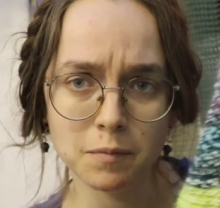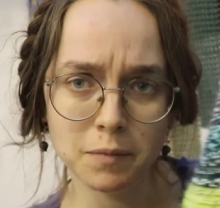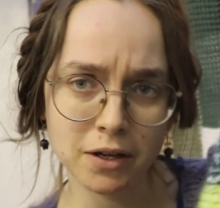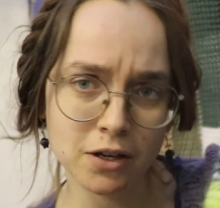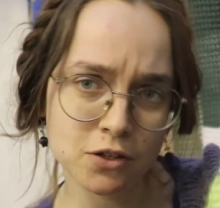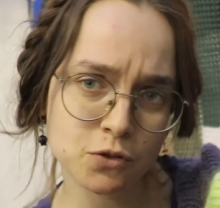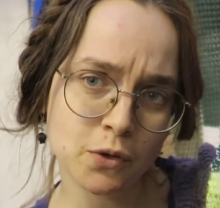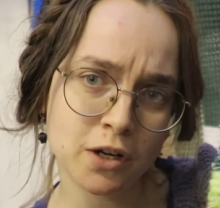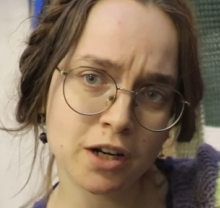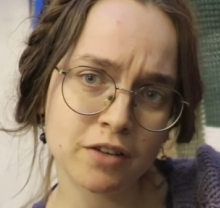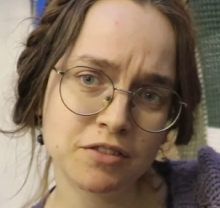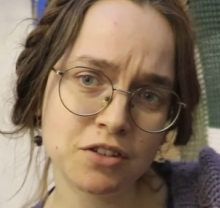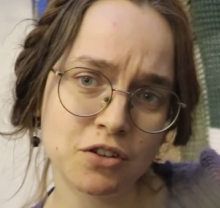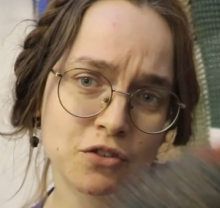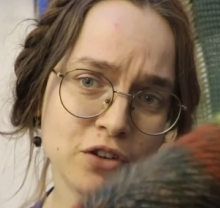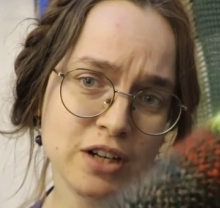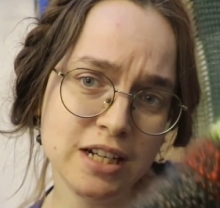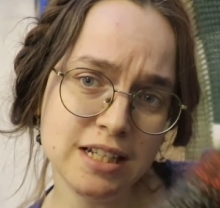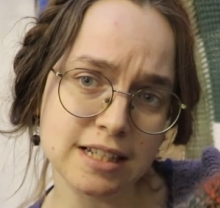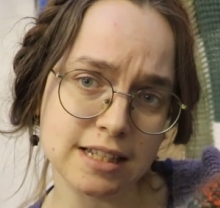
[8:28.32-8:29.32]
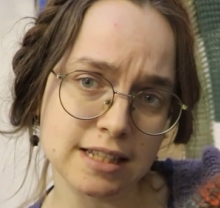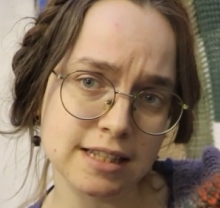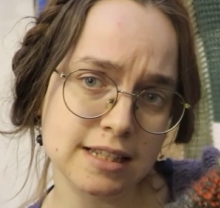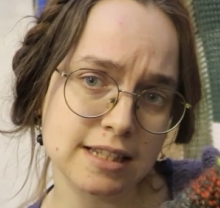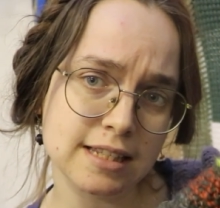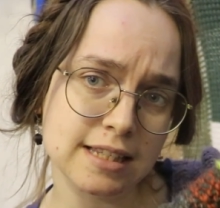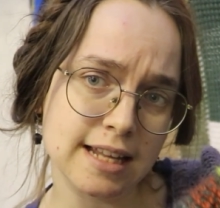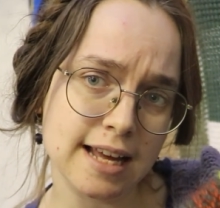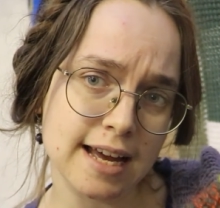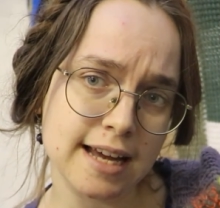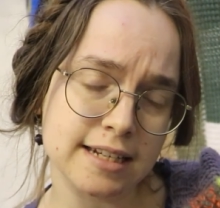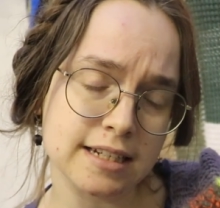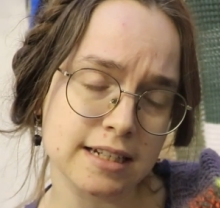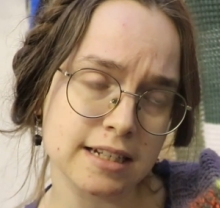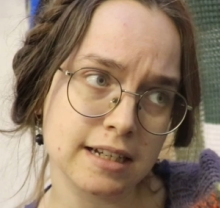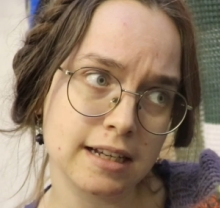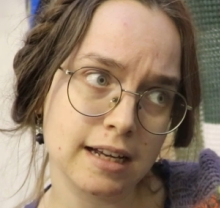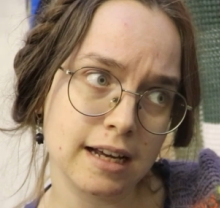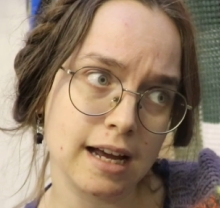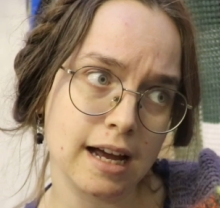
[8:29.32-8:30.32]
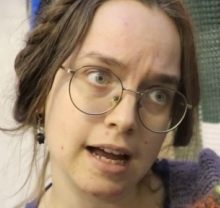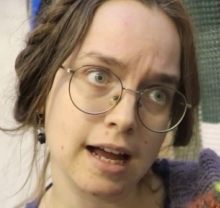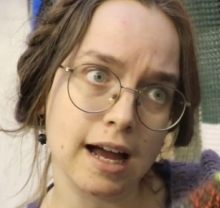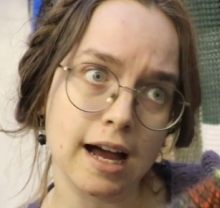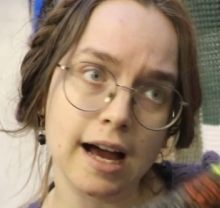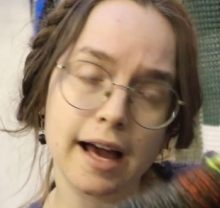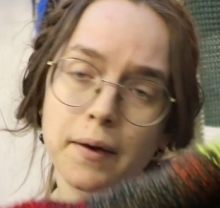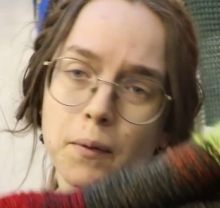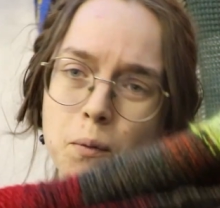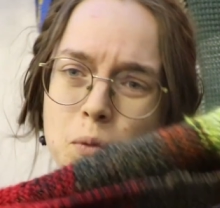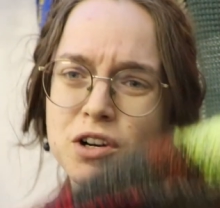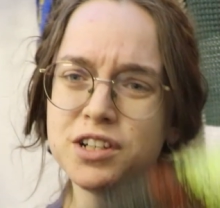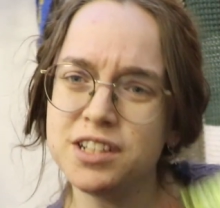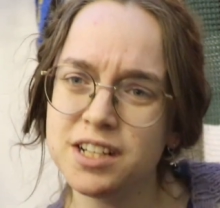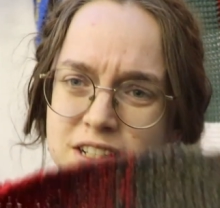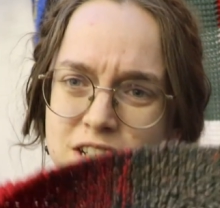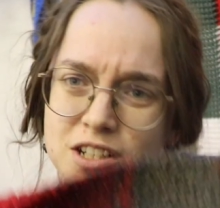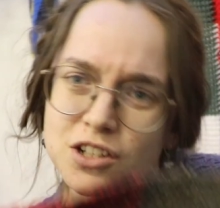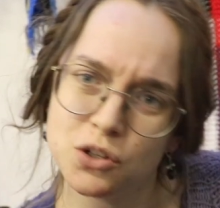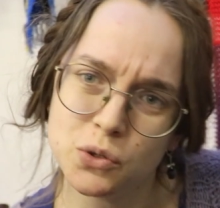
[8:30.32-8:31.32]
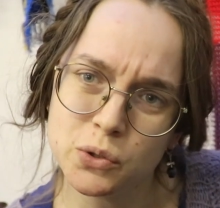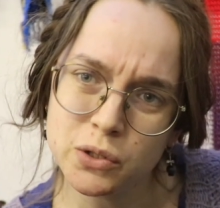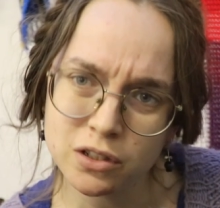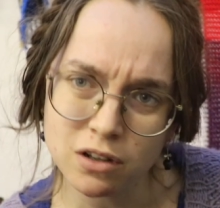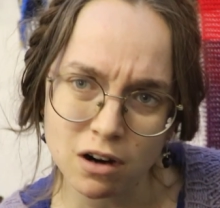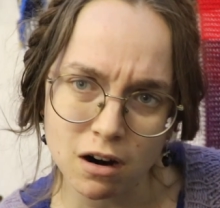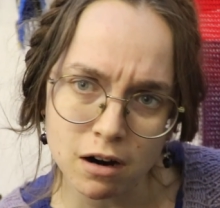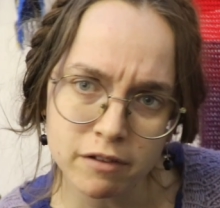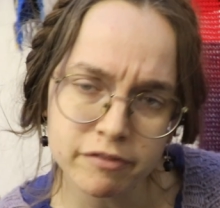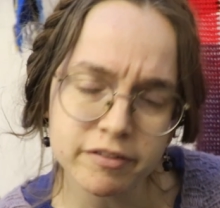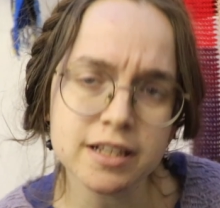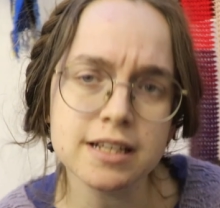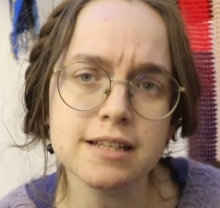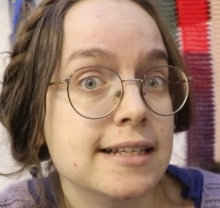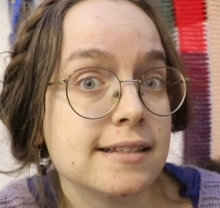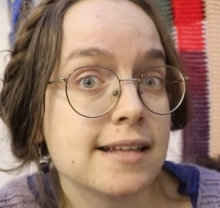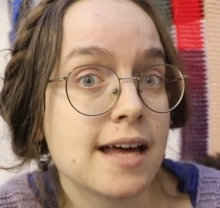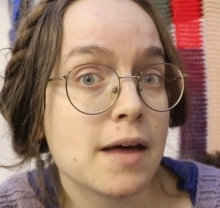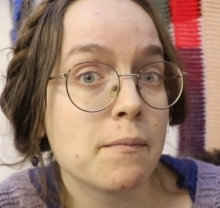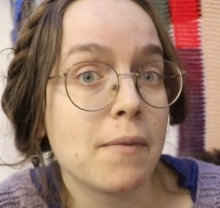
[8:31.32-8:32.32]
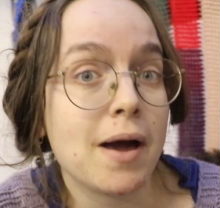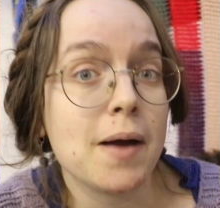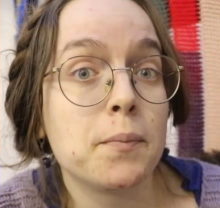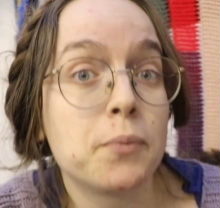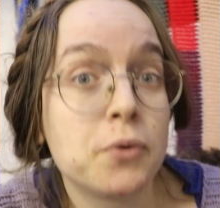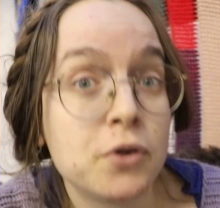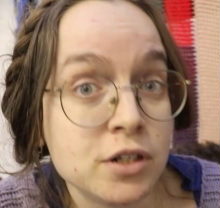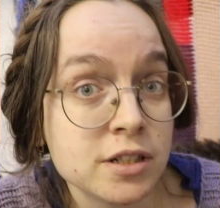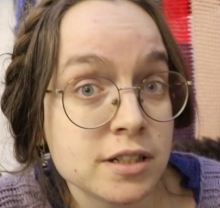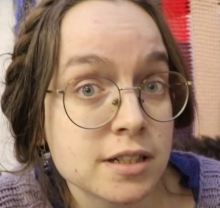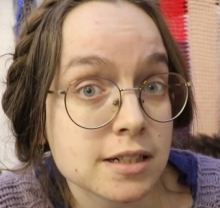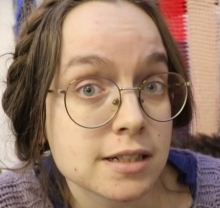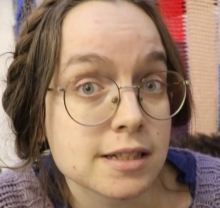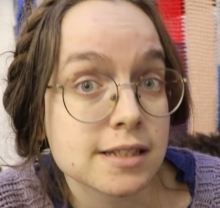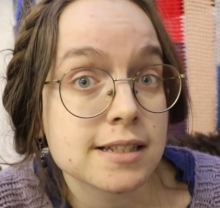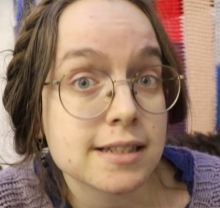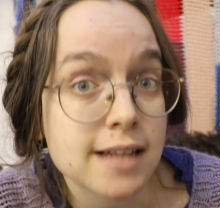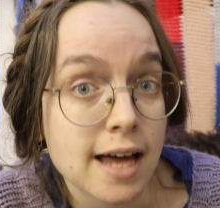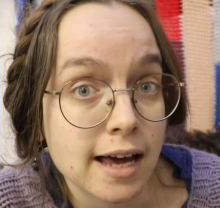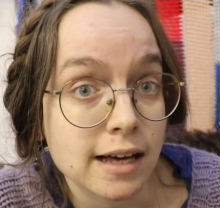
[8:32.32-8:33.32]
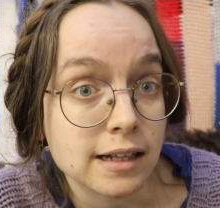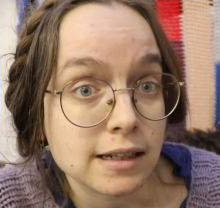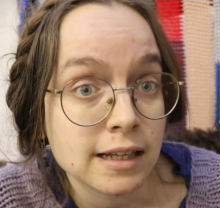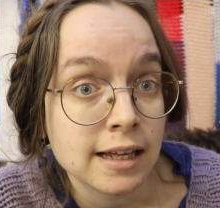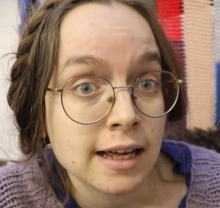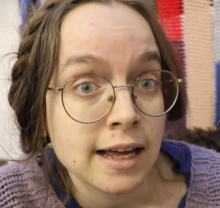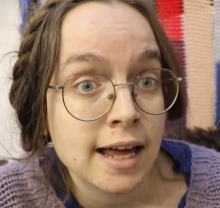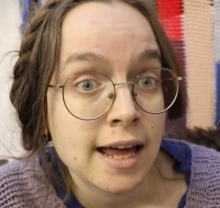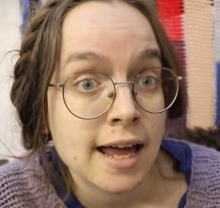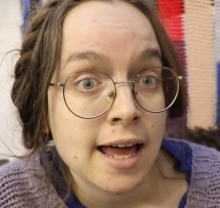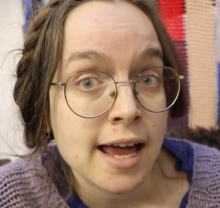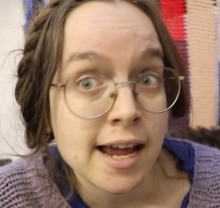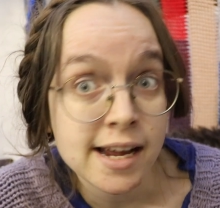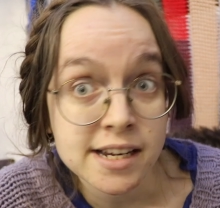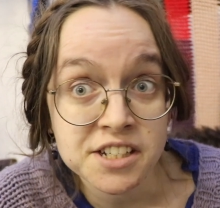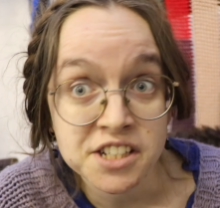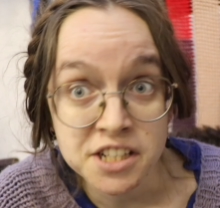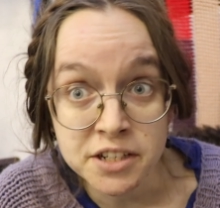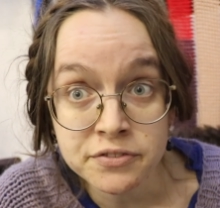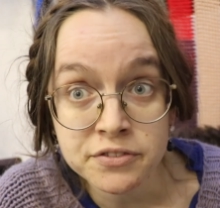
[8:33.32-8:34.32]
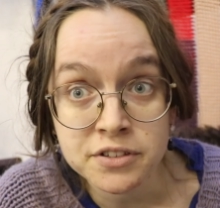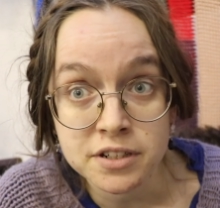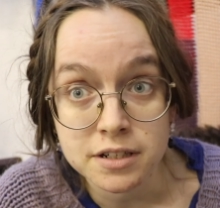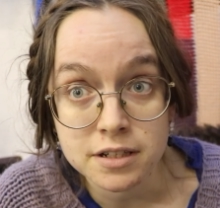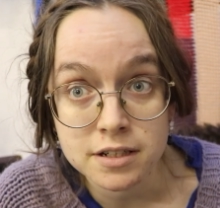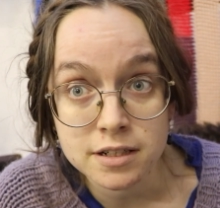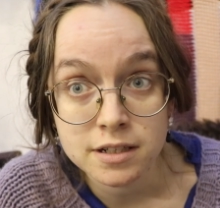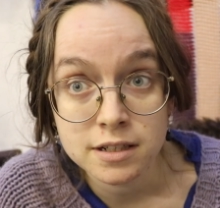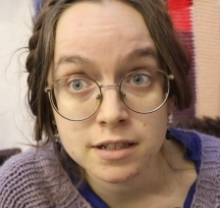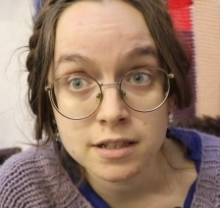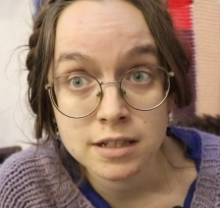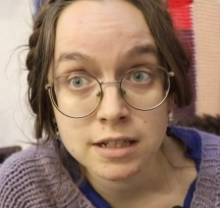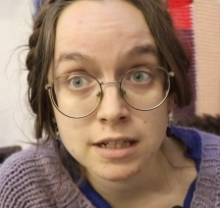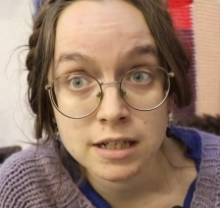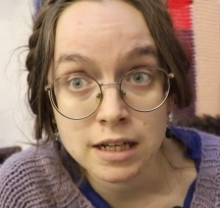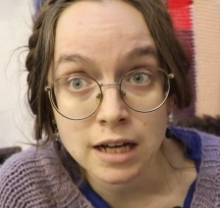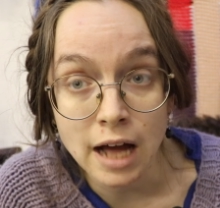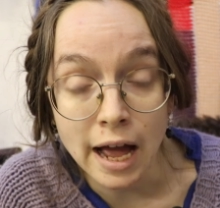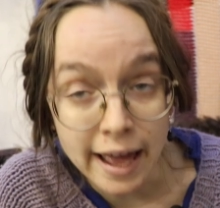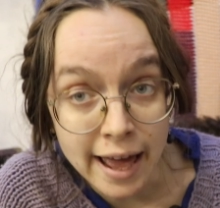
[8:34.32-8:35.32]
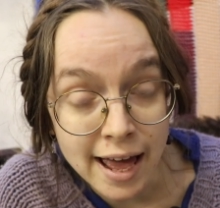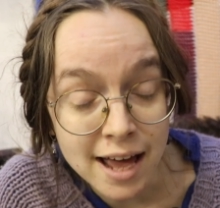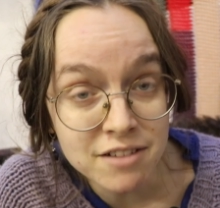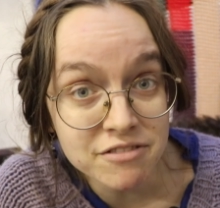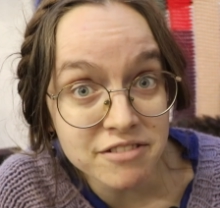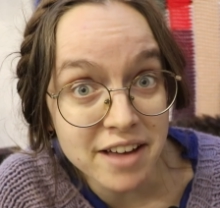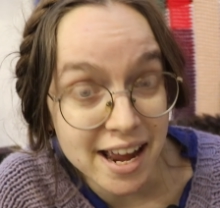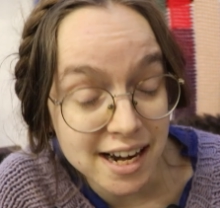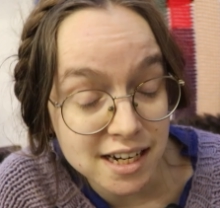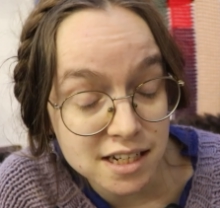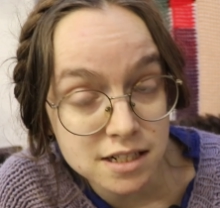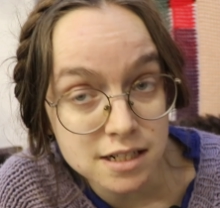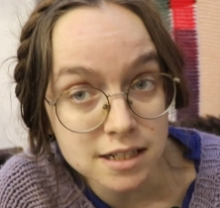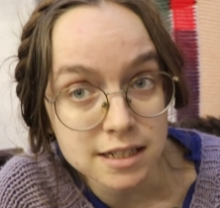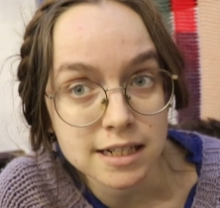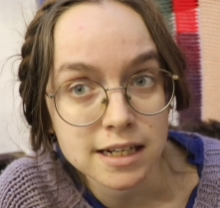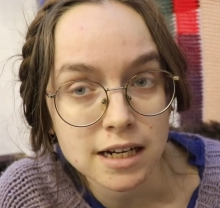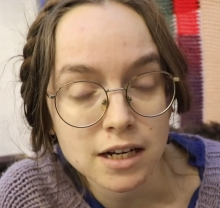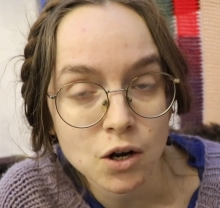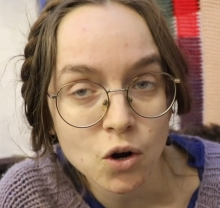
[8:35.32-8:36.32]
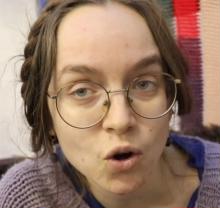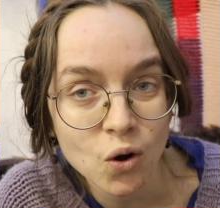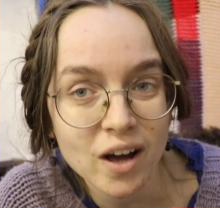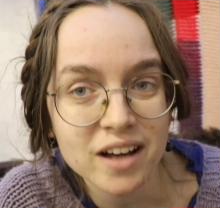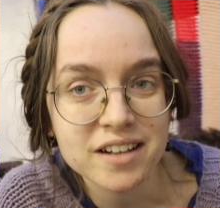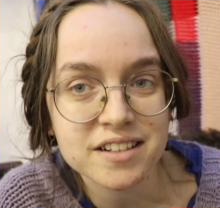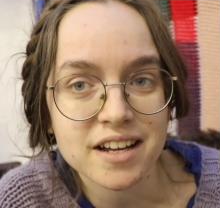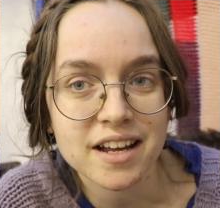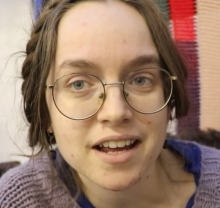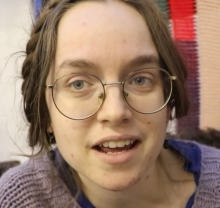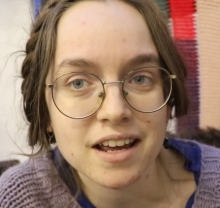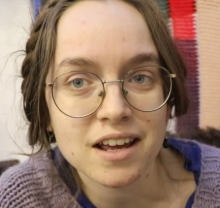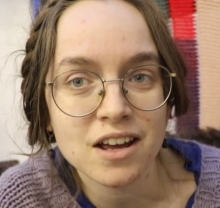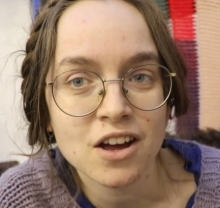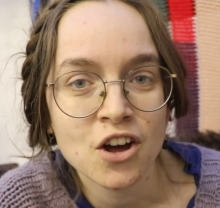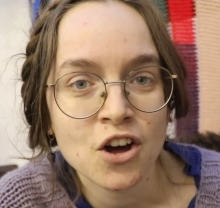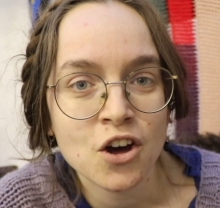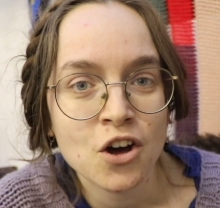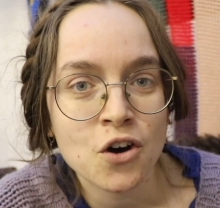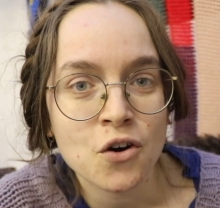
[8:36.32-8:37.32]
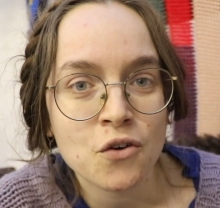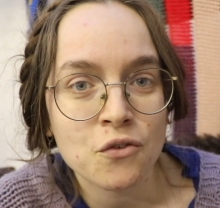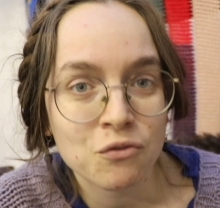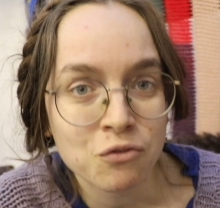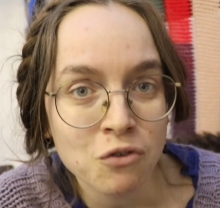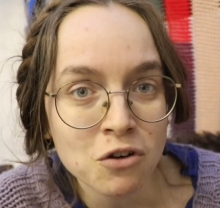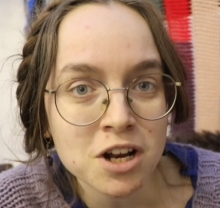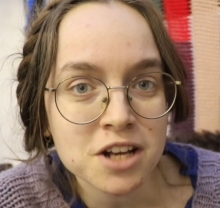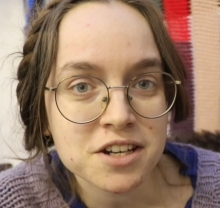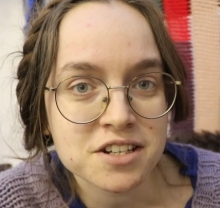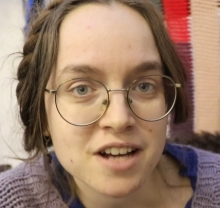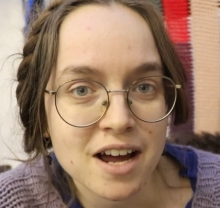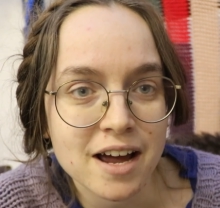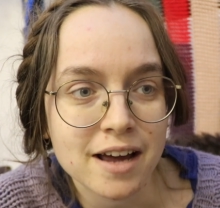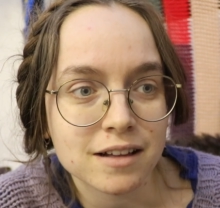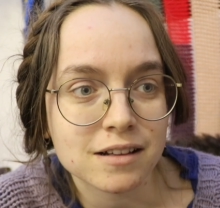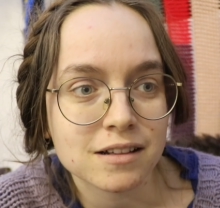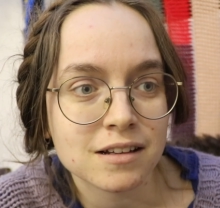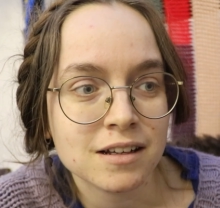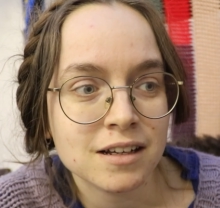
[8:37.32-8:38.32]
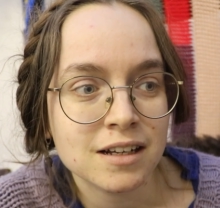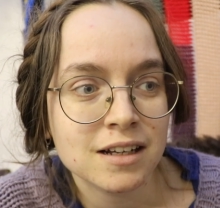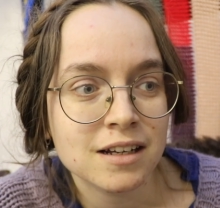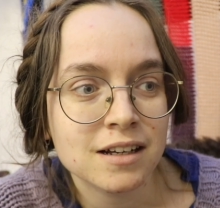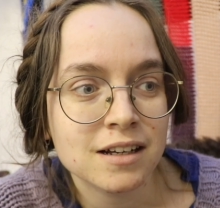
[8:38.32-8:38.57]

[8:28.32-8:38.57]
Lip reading: because one of the reasons that I wanted a new scarf is that my personal style has shifted. I have actually quite a volatile